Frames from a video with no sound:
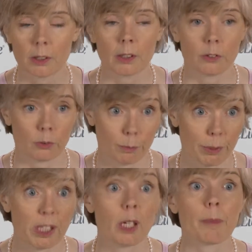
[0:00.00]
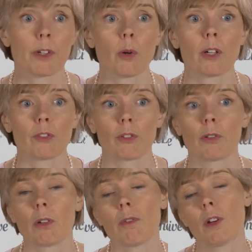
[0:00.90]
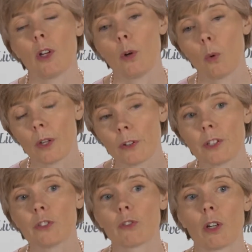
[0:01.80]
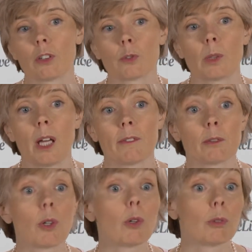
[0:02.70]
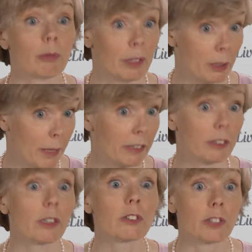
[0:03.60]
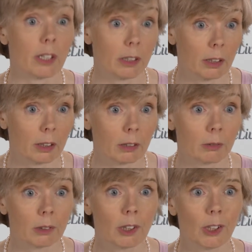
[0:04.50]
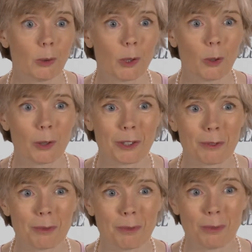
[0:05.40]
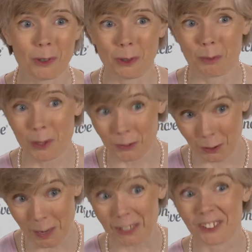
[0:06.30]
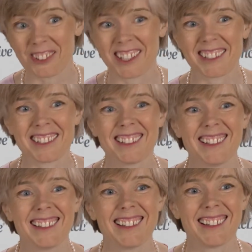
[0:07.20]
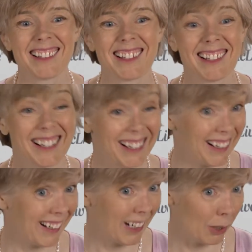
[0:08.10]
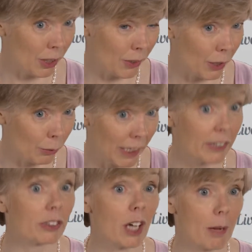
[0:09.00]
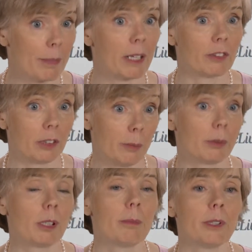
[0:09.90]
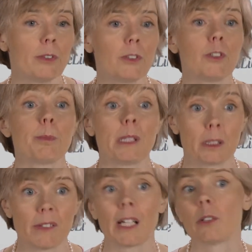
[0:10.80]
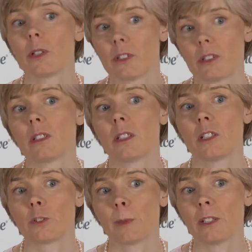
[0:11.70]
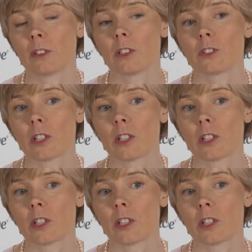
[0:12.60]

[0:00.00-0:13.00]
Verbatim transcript: and sort of bringing up the question of whether these drugs will have a role in the maintenance setting. And we already previously mentioned that uh, uh a, a related compound, olaparib, is, is being evaluated in, in, this maintenance